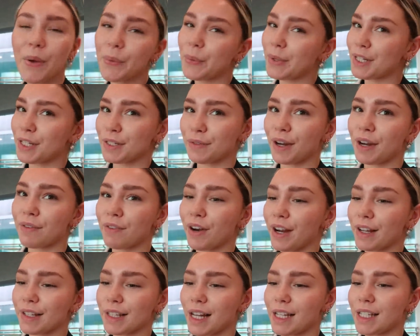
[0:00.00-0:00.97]
which is very,
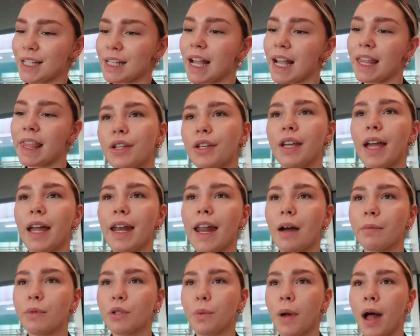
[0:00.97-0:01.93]
very exciting. And so again,
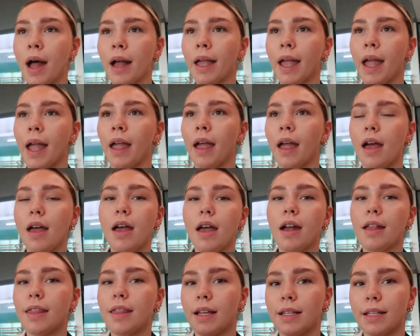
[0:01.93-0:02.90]
now I'm just working
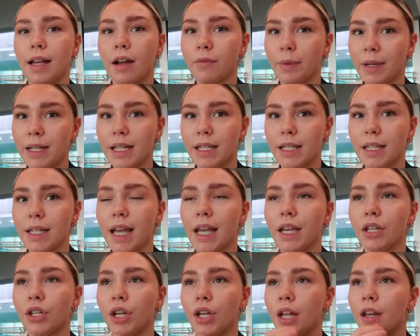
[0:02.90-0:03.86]
things out for my
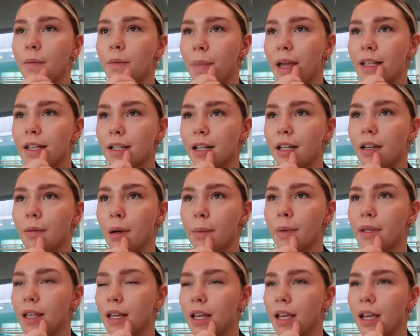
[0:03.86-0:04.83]
dissertation. Basically, you're
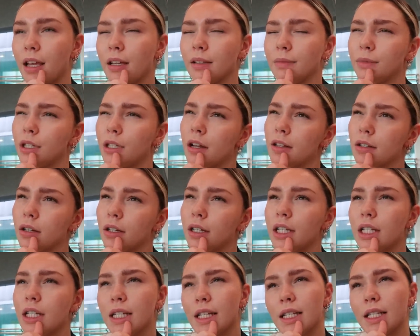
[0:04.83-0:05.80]
probably thinking dance
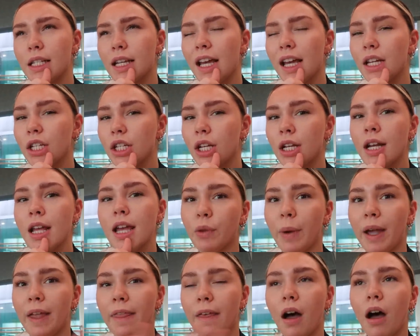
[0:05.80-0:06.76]
college dissertation.
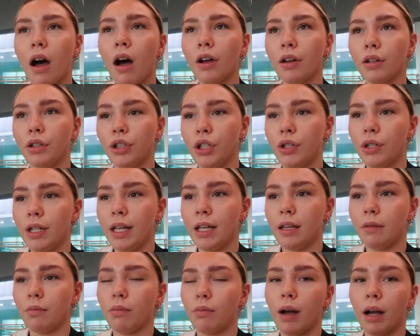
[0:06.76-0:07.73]
The way that our
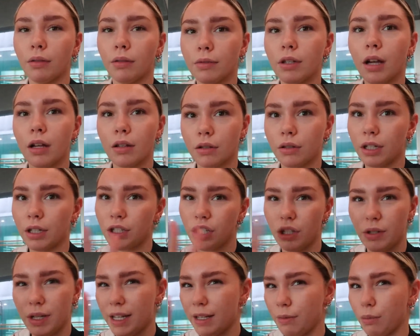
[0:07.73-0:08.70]
uni, well, dance college,
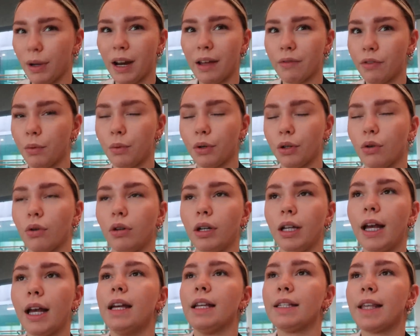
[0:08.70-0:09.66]
uni, whatever you want to
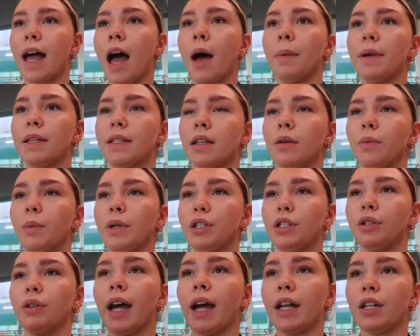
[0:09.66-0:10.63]
call it, is set up is that we
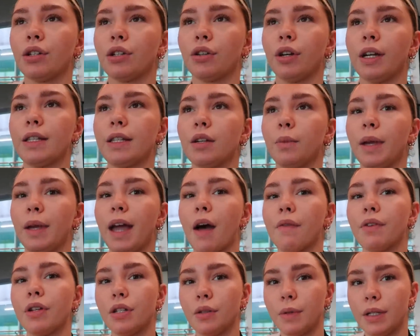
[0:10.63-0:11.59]
do get a degree, so we
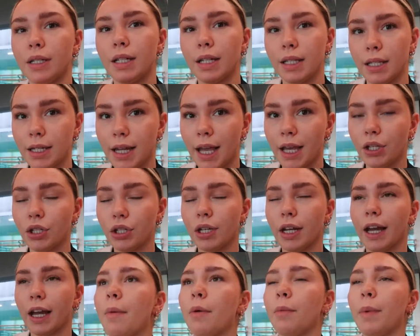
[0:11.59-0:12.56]
have to do a dissertation.
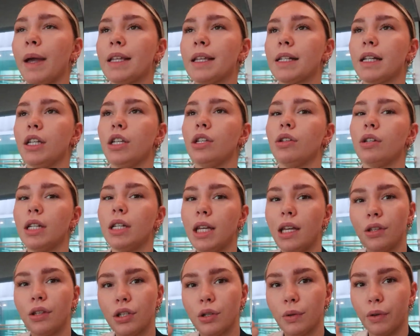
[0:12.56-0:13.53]
Like, basically, you
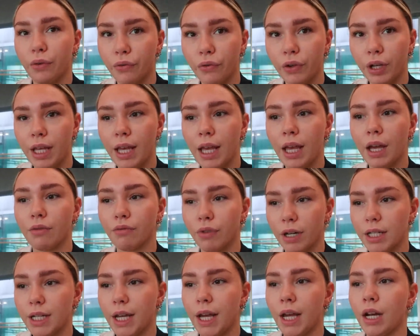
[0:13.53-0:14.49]
can either do a fully
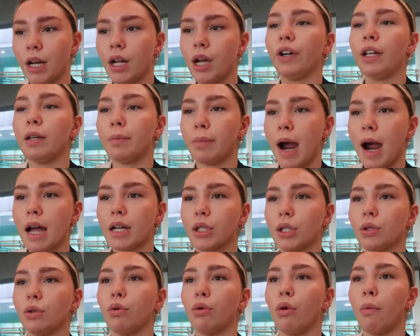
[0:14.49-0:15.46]
written, fully
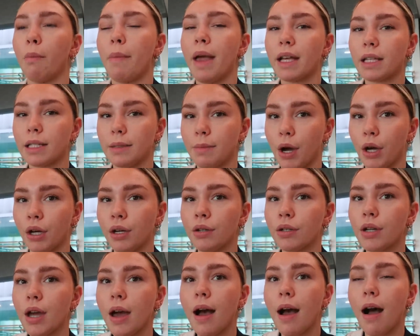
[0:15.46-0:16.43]
practical, or mixed
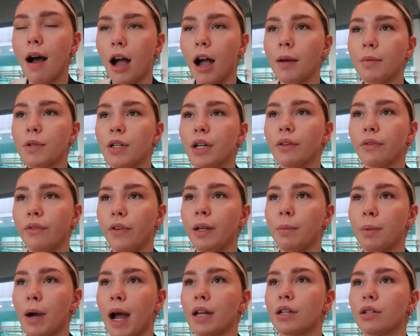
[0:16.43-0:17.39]
mode. I'm doing
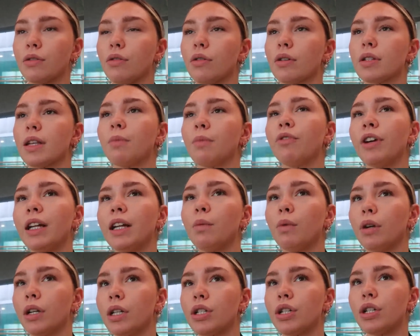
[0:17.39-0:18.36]
fully practical because I really
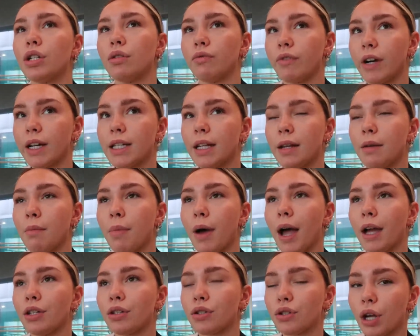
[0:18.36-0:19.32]
wanted to do written,
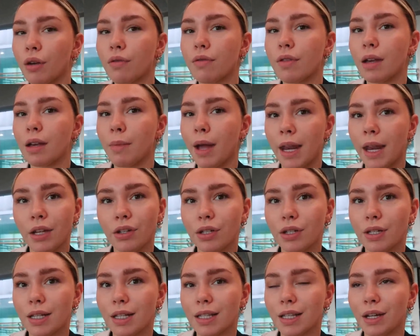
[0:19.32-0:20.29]
but I just don't think my
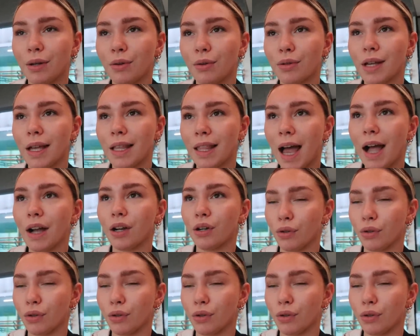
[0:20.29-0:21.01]
literacy skills are that